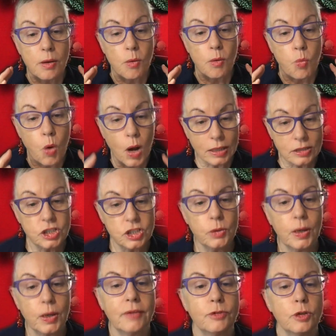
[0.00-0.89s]
Once
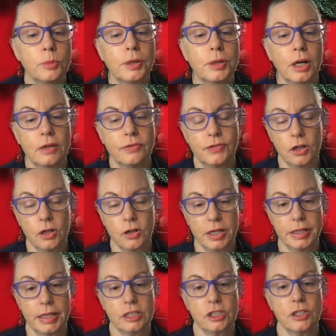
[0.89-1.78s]
you have your profile
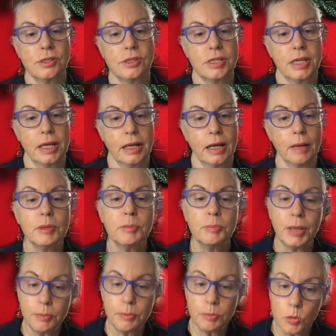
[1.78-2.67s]
connection set up,
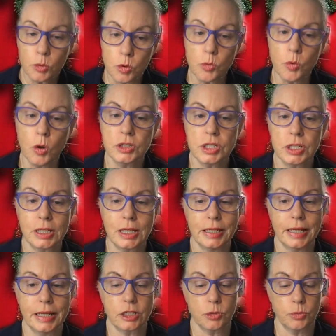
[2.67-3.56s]
people will want to
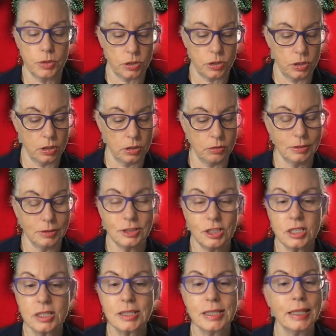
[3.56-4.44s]
connect with you.
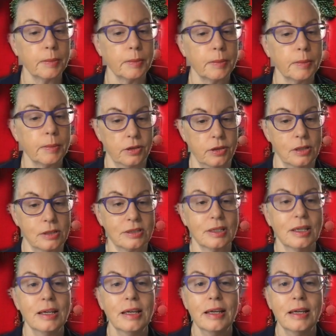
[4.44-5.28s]
Just think about this.